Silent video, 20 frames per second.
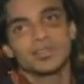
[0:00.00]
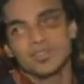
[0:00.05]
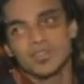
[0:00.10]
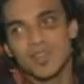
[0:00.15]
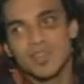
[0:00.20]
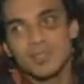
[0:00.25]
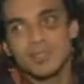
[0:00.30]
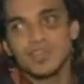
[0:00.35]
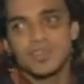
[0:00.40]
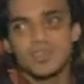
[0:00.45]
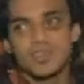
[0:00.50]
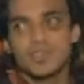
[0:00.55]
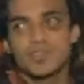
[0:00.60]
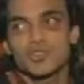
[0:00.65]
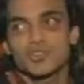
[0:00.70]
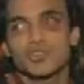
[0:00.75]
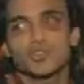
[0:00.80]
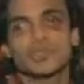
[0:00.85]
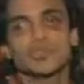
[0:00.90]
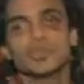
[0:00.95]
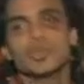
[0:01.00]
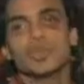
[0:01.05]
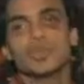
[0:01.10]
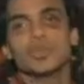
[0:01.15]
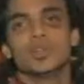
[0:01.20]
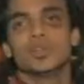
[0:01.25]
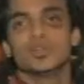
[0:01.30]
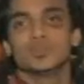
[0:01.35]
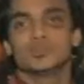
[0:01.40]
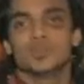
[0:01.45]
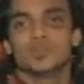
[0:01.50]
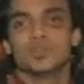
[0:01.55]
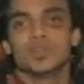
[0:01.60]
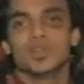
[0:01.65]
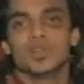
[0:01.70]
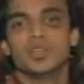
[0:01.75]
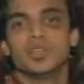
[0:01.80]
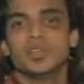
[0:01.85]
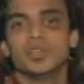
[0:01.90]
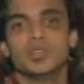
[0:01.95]
And in Islam, it teaches you
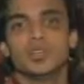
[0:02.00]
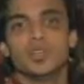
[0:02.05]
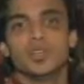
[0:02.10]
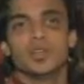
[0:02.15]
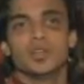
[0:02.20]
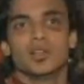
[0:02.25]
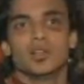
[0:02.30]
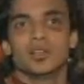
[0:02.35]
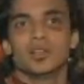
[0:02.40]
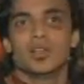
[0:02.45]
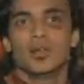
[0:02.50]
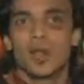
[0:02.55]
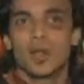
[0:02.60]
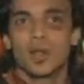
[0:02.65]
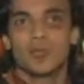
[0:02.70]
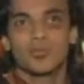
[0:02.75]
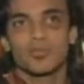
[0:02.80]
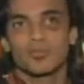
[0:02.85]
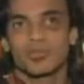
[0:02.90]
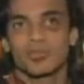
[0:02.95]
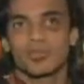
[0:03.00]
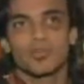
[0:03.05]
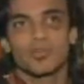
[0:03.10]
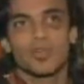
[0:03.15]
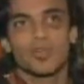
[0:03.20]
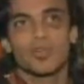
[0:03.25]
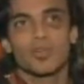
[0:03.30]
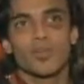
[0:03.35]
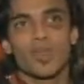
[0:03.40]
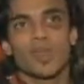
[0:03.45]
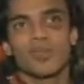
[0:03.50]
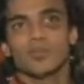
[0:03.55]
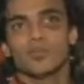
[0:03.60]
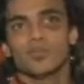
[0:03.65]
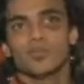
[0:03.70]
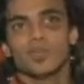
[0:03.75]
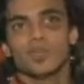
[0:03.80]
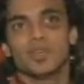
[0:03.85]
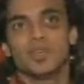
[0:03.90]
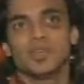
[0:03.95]
to be helpful to your fellow
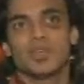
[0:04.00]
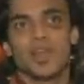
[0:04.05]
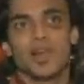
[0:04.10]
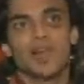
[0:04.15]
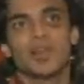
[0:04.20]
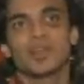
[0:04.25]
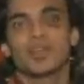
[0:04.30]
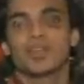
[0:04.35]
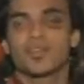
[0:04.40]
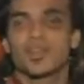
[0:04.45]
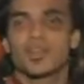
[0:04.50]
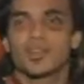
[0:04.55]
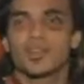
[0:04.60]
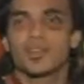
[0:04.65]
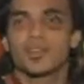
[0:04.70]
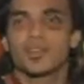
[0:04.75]
man, to be kind,